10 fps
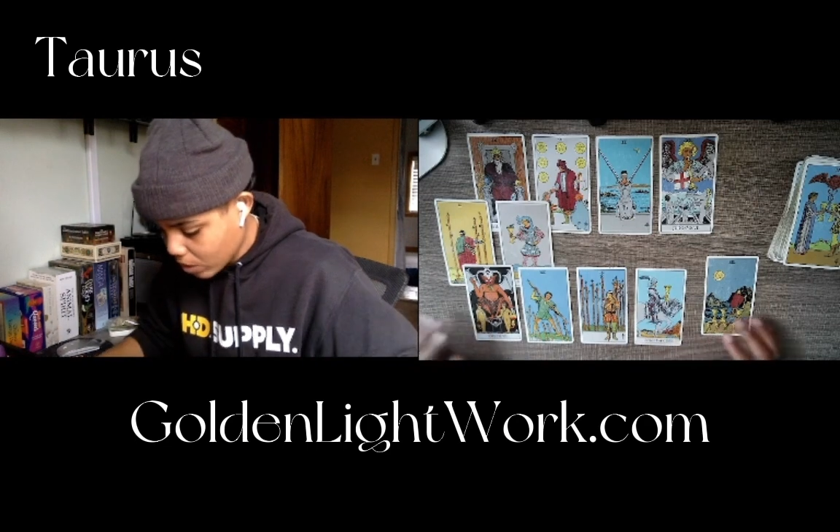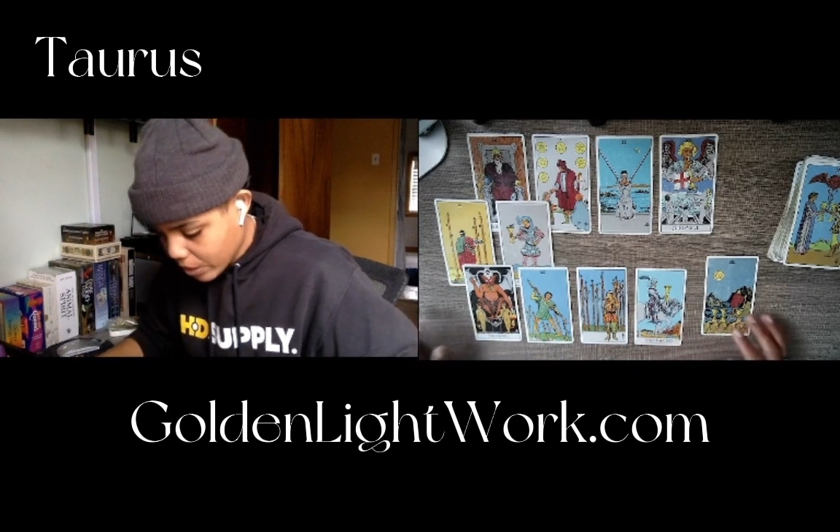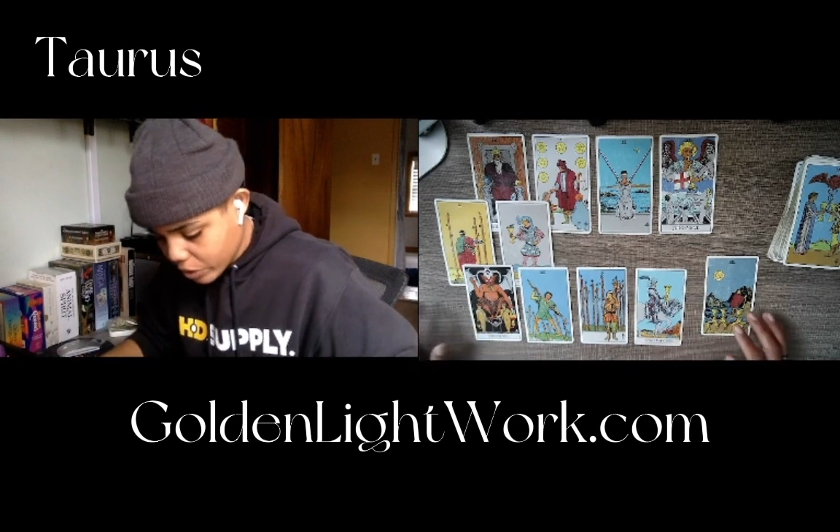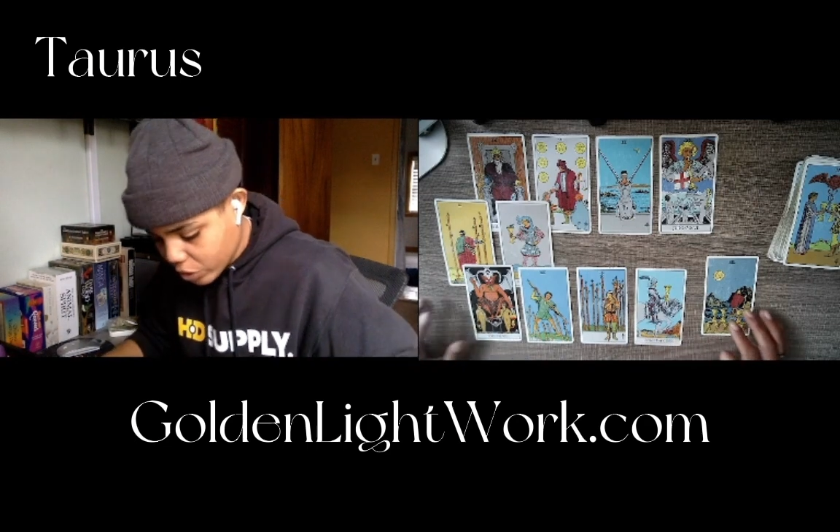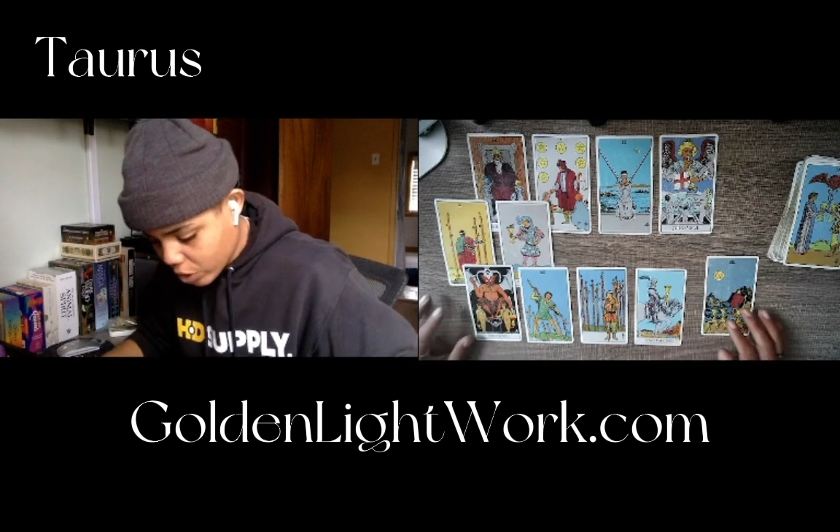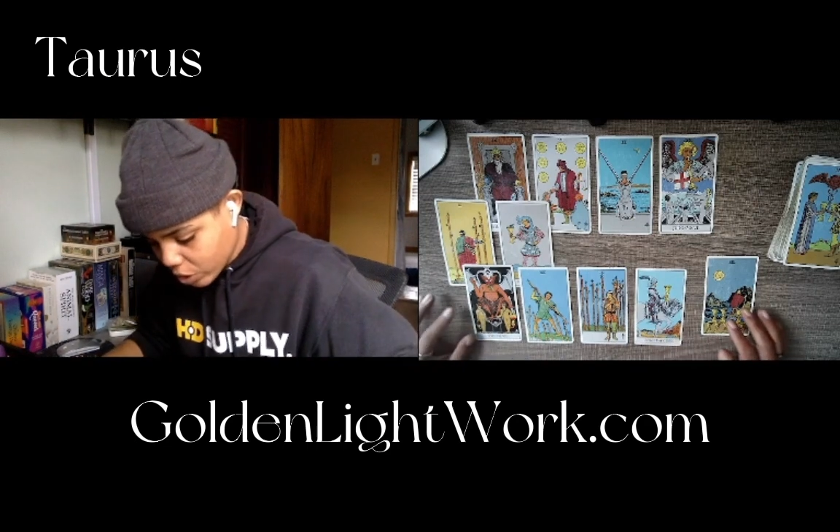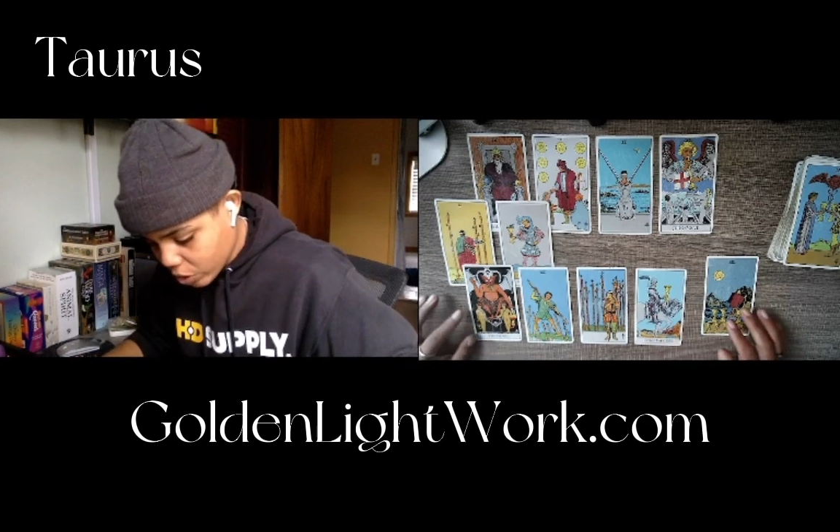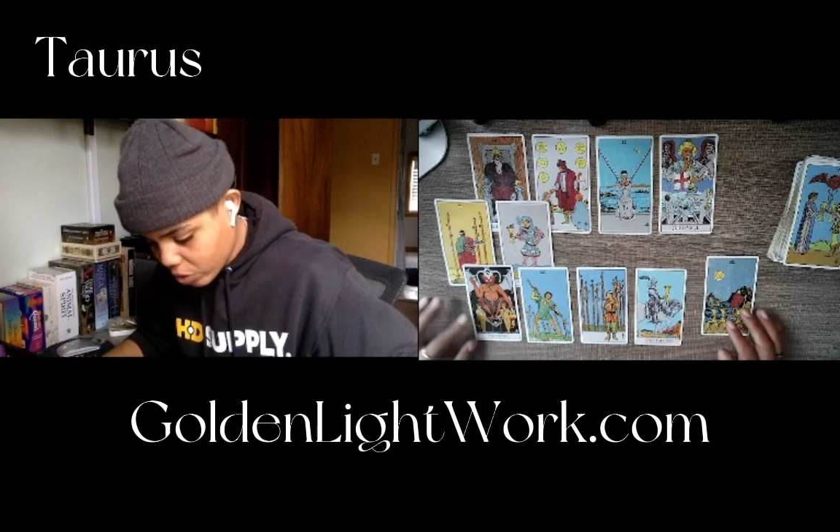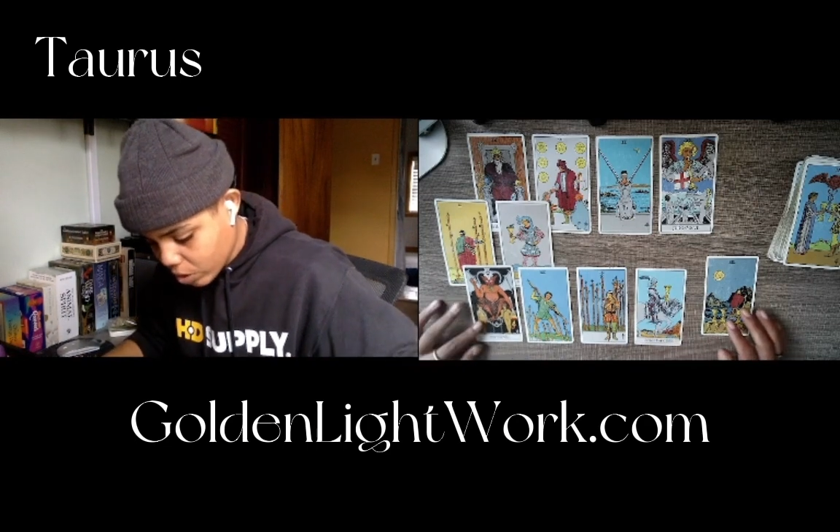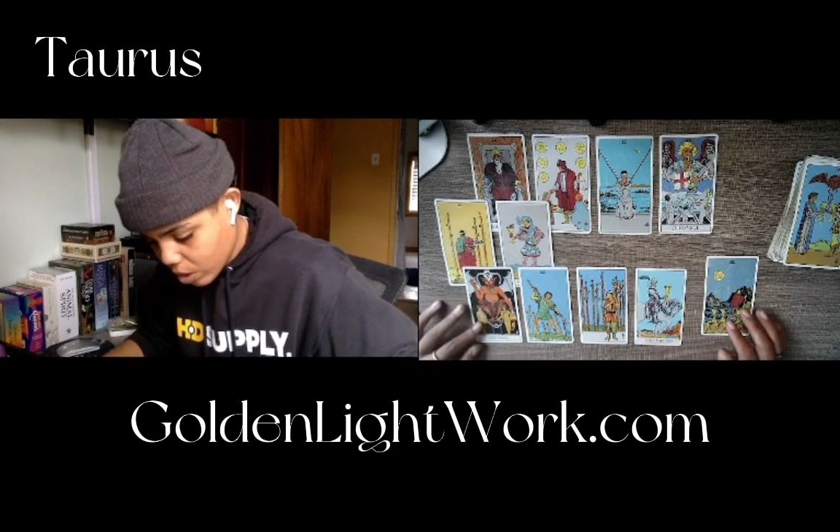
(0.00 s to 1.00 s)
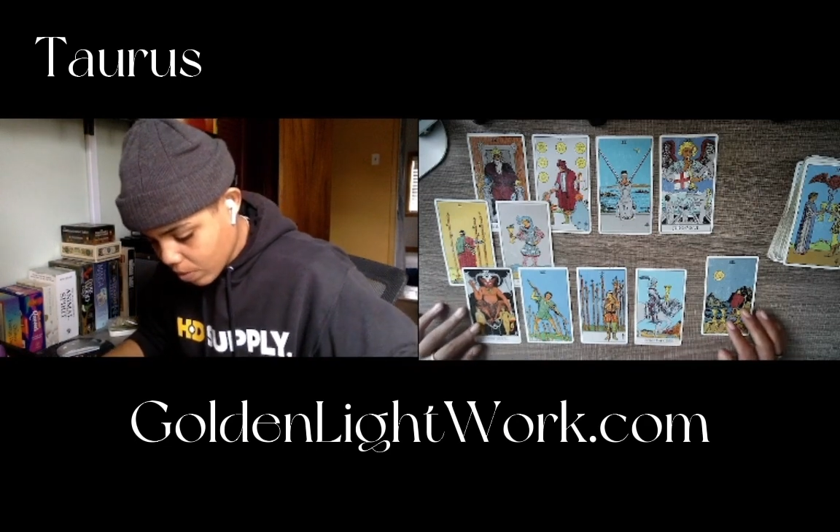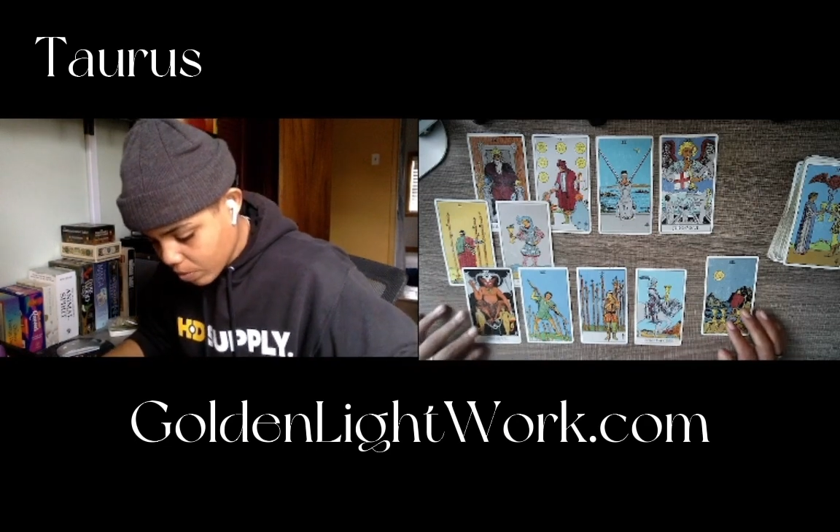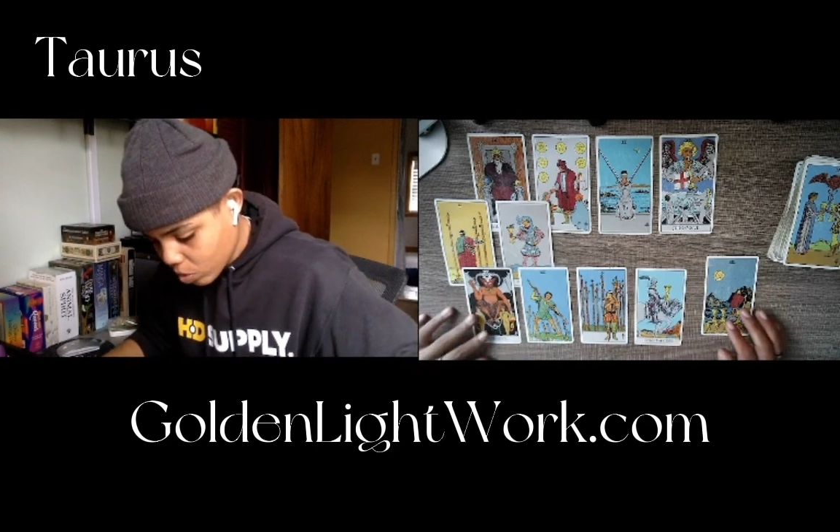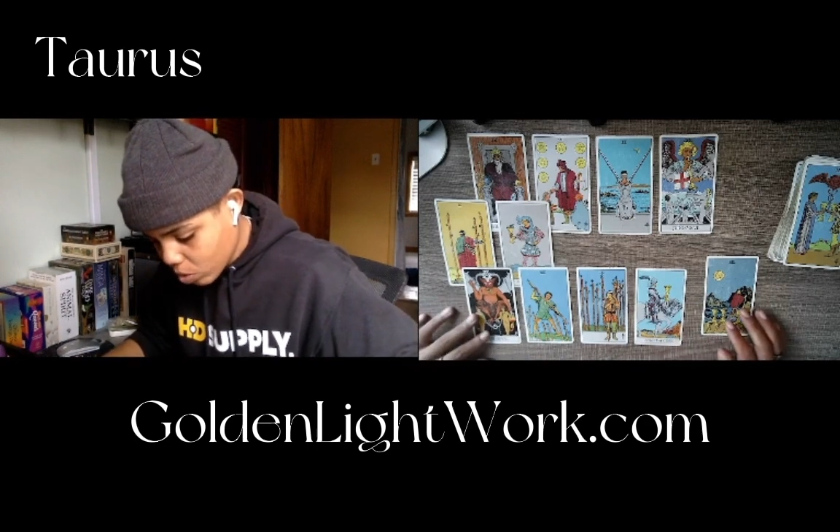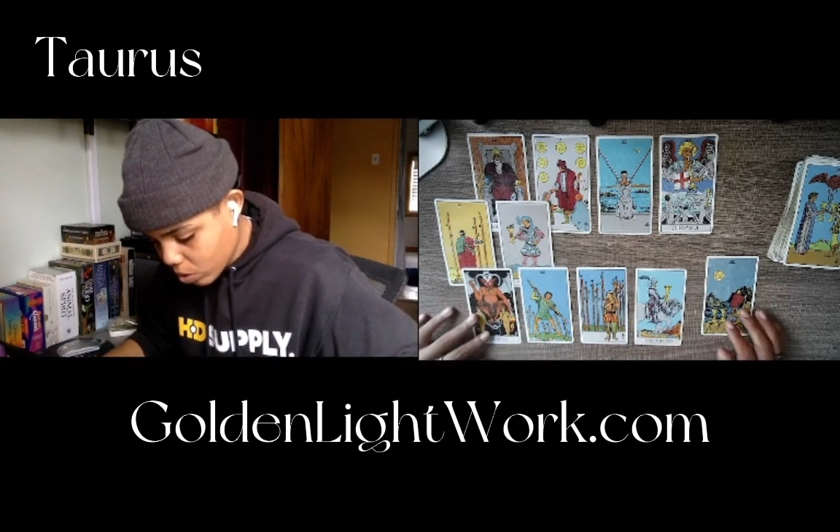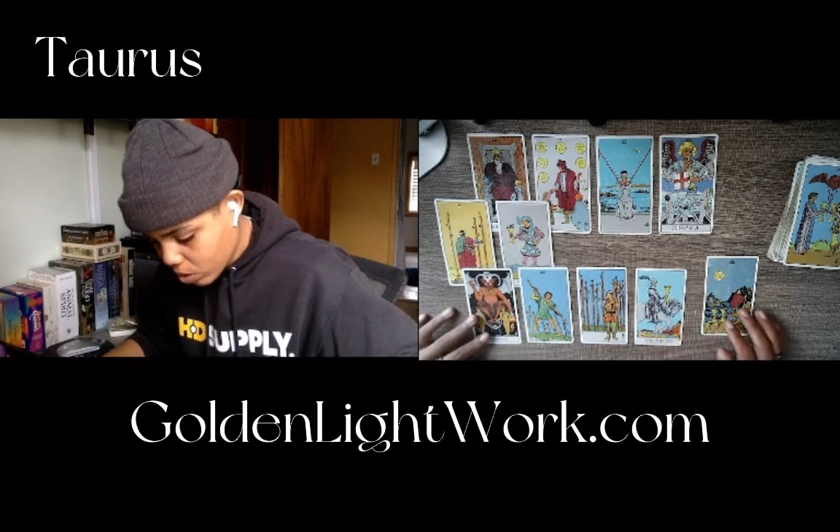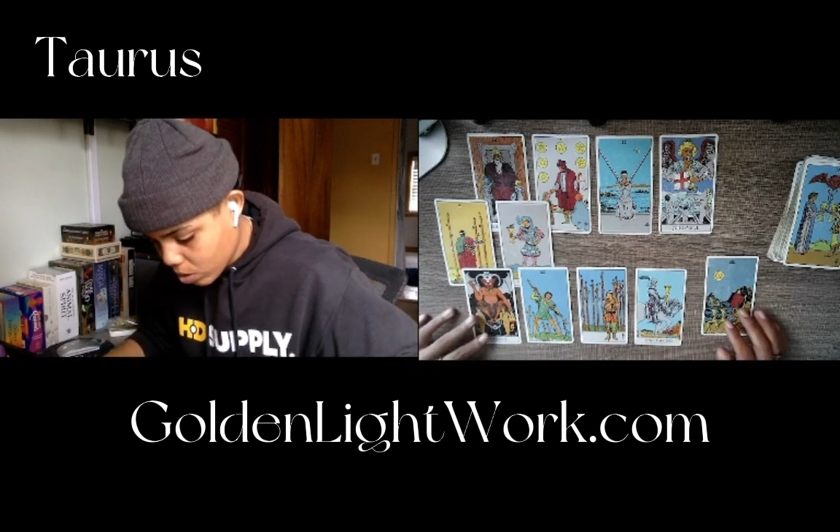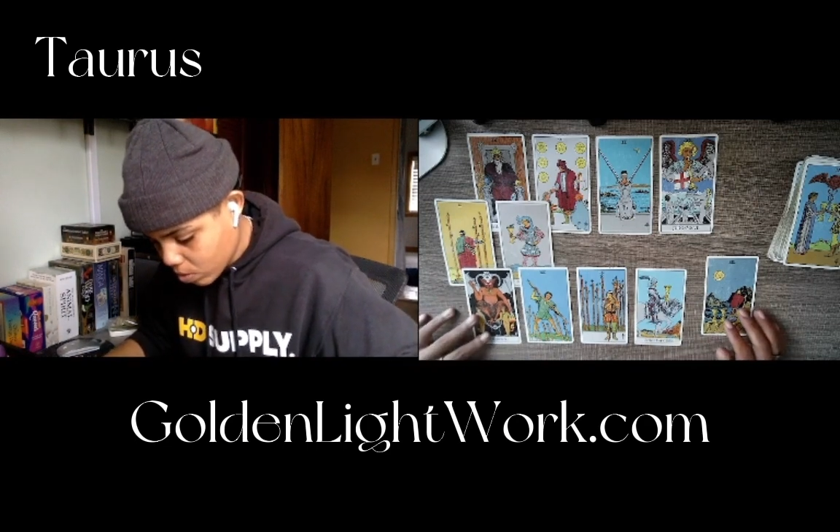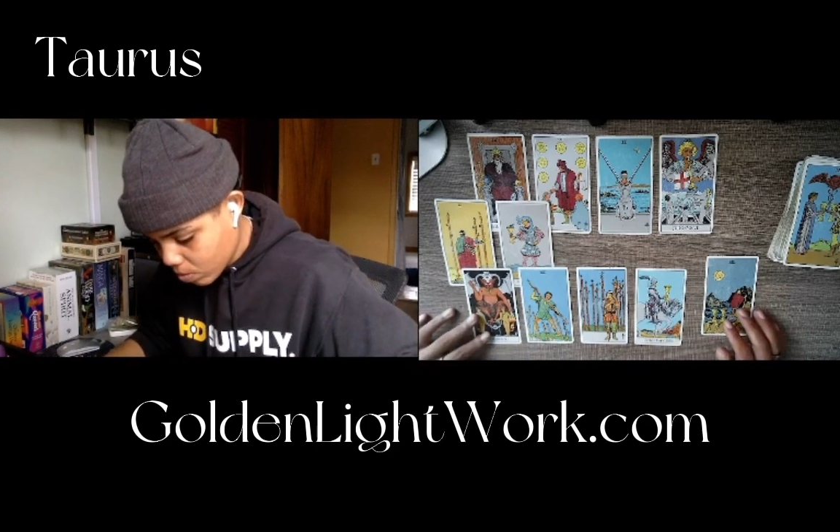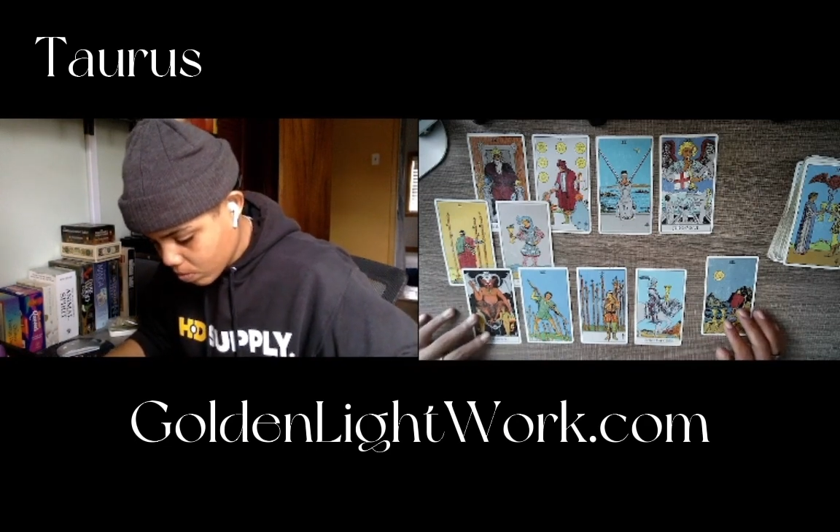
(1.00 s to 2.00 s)
nice gesture to come towards
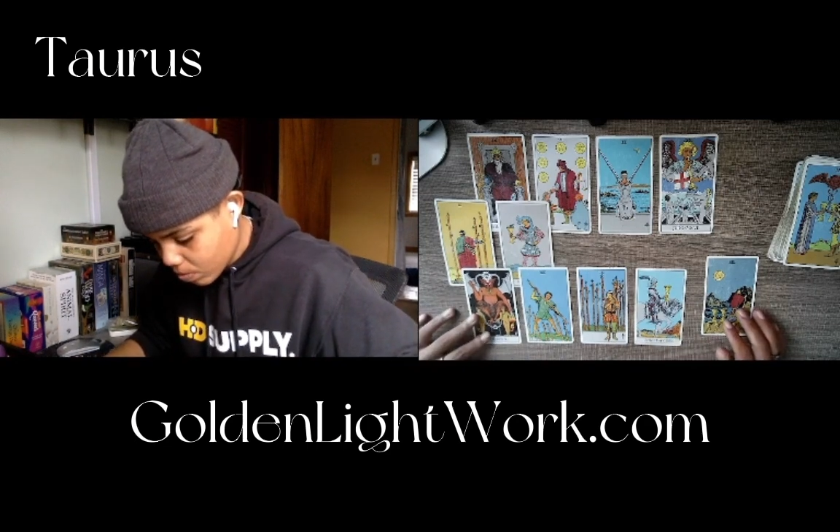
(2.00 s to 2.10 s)
you.